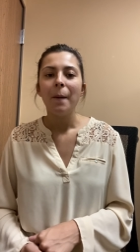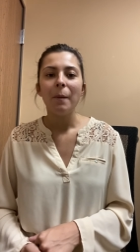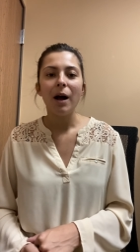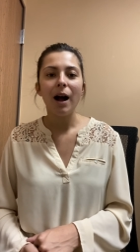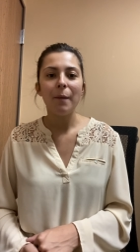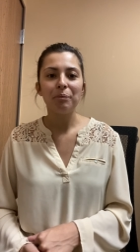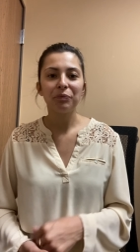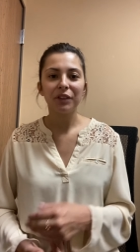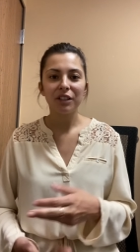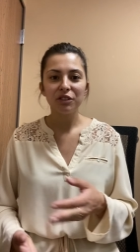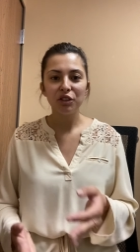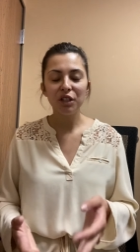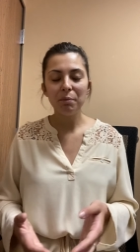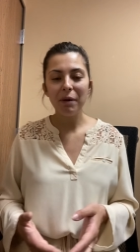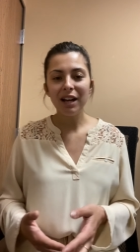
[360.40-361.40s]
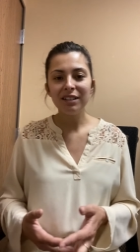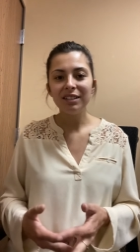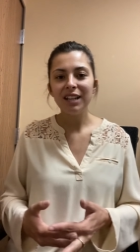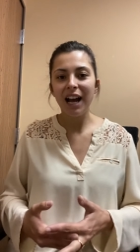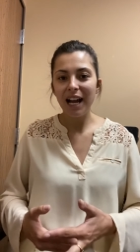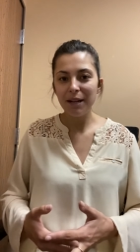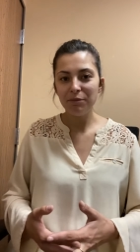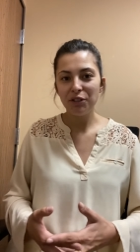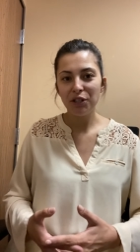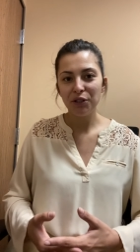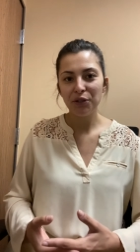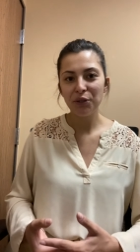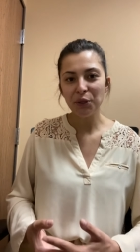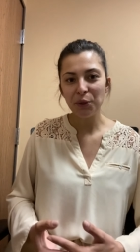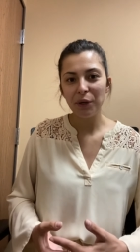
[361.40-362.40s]
Um, so the best time
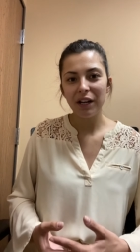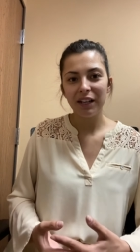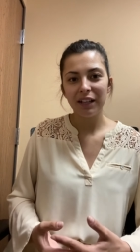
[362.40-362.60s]
to